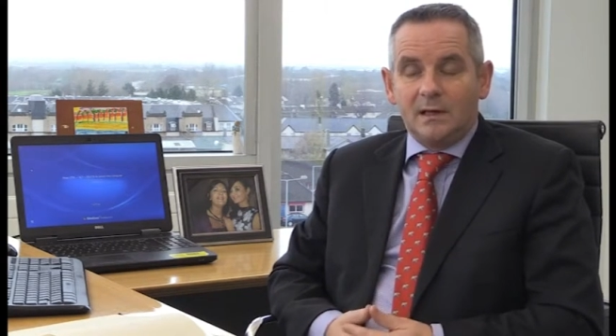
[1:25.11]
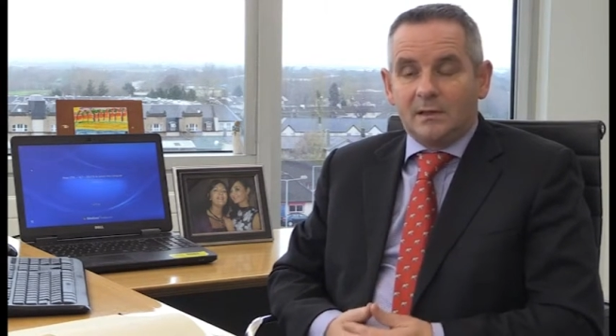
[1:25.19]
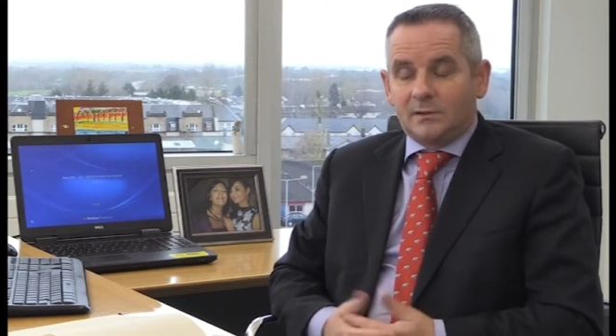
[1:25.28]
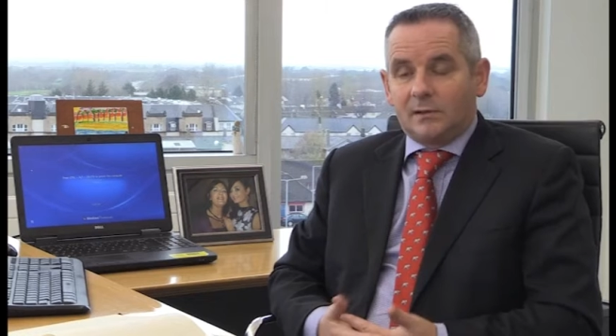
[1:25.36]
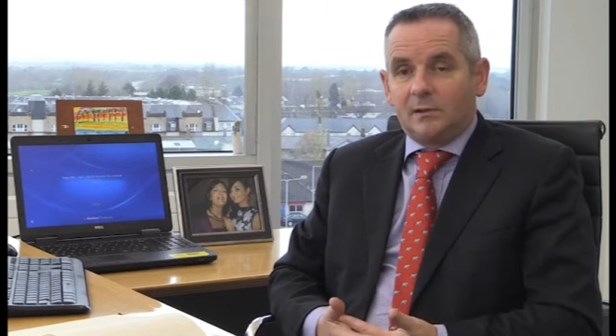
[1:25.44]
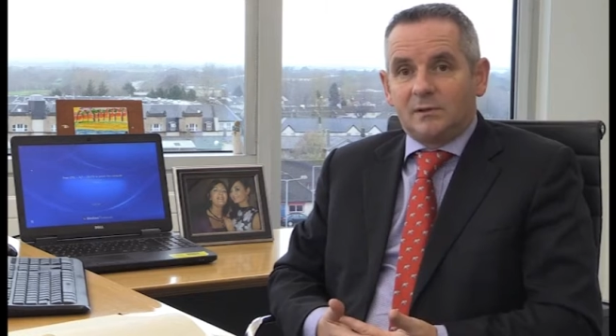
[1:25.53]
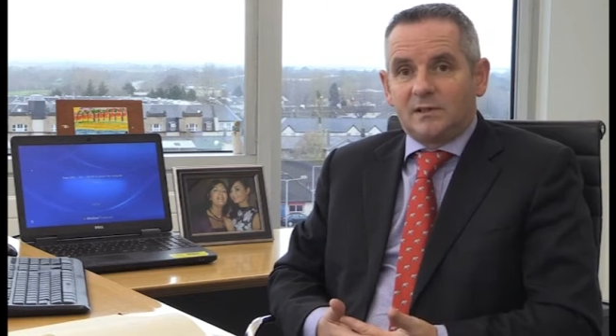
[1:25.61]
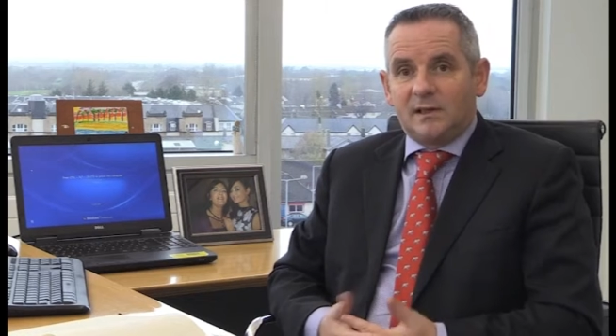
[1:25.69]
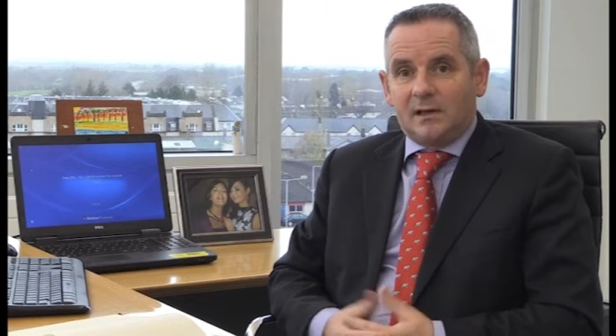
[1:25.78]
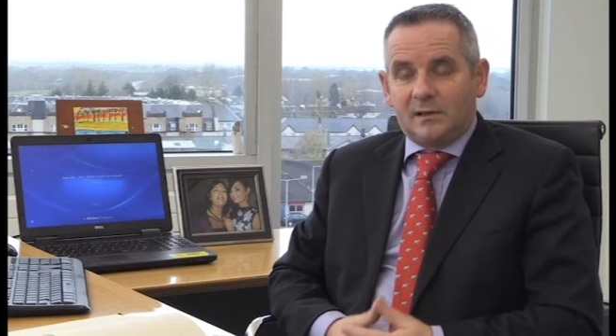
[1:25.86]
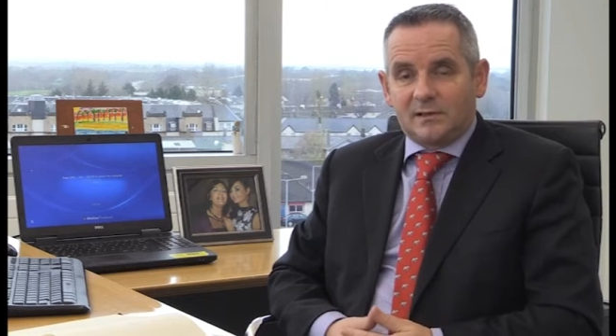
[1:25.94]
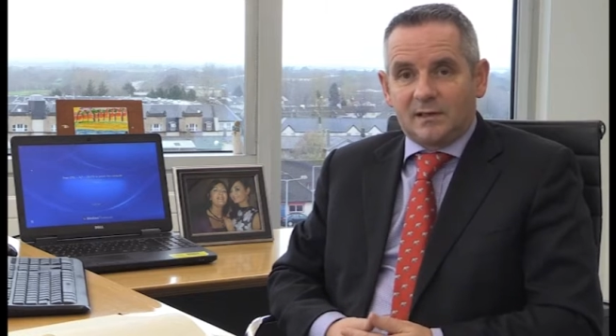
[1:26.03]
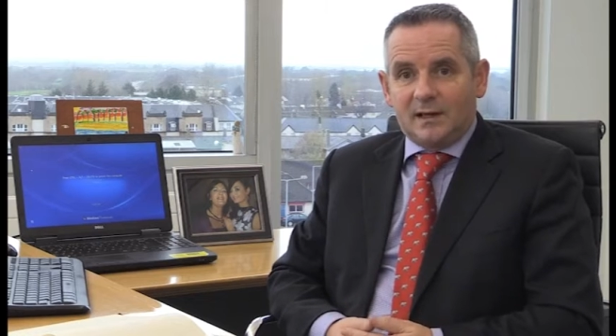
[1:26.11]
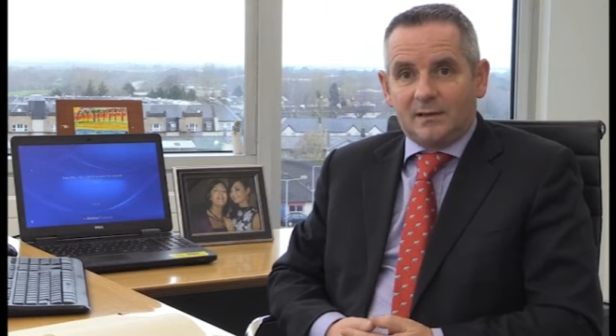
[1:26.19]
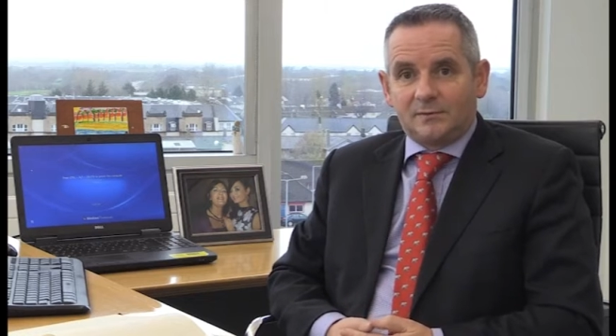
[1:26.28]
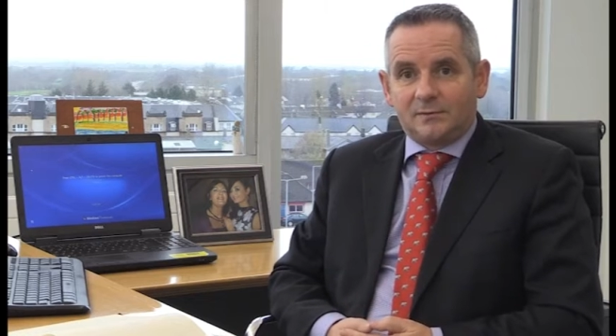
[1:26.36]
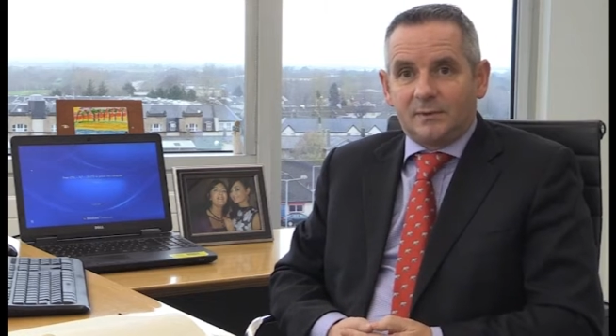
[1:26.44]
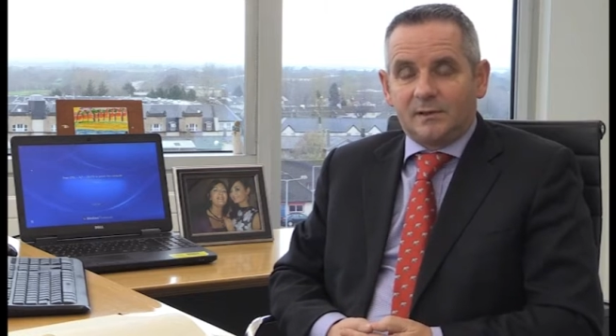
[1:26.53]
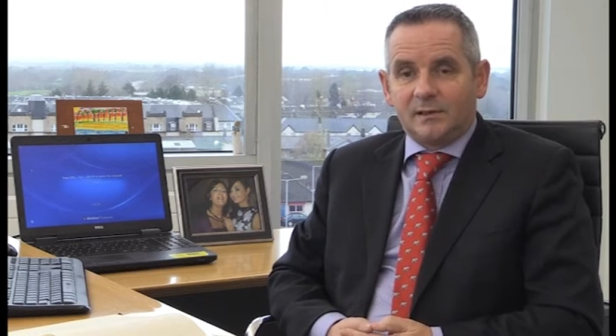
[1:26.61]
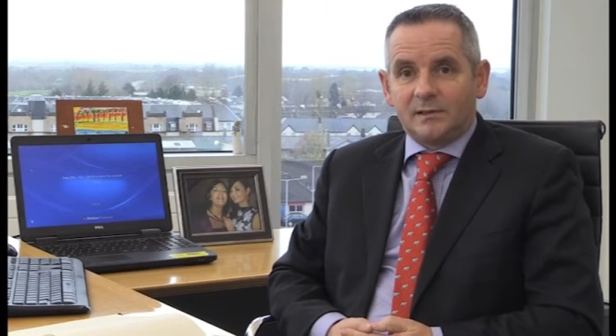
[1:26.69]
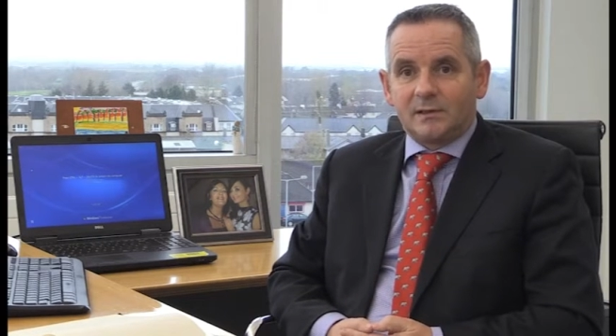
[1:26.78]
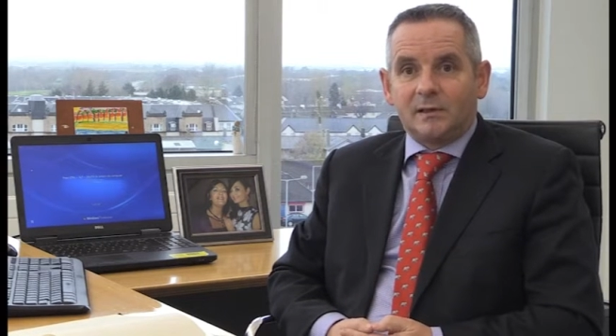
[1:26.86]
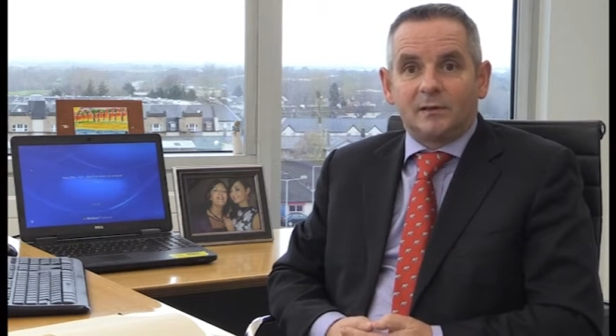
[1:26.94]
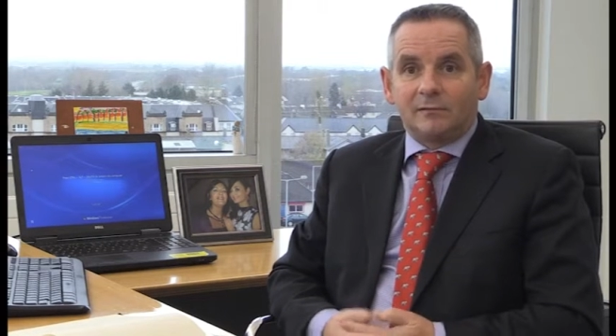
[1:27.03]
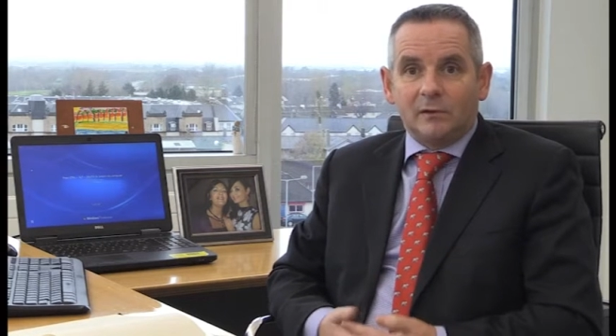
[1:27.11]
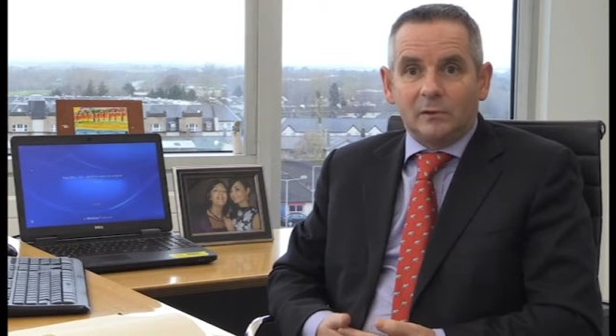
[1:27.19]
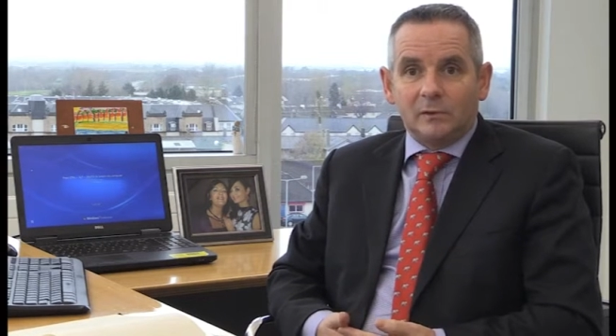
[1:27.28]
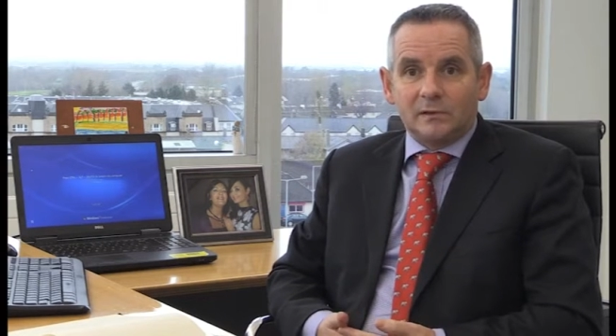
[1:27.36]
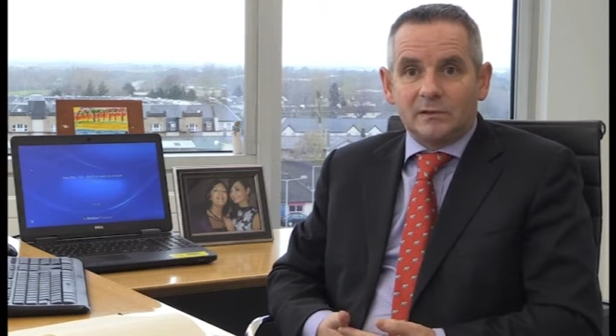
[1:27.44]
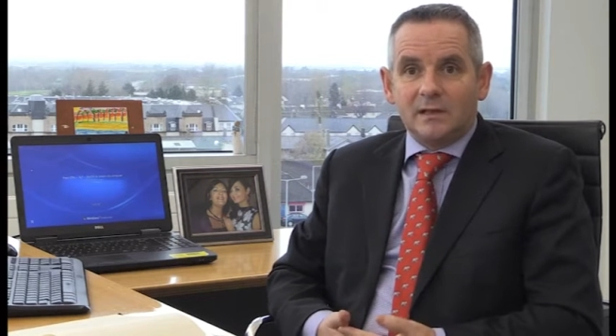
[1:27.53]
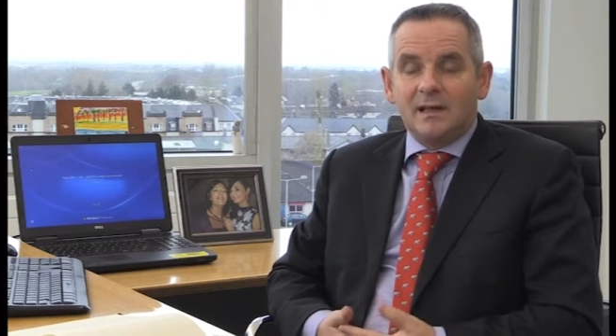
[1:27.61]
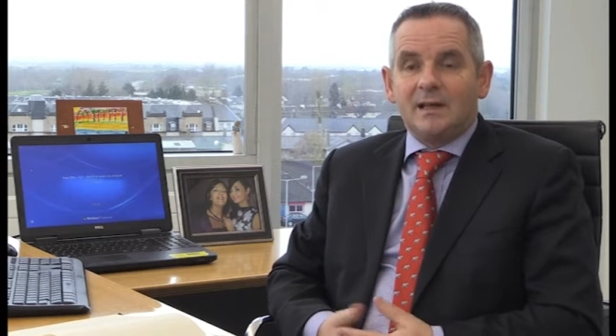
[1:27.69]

So you will see our staff, whether it's on the roads,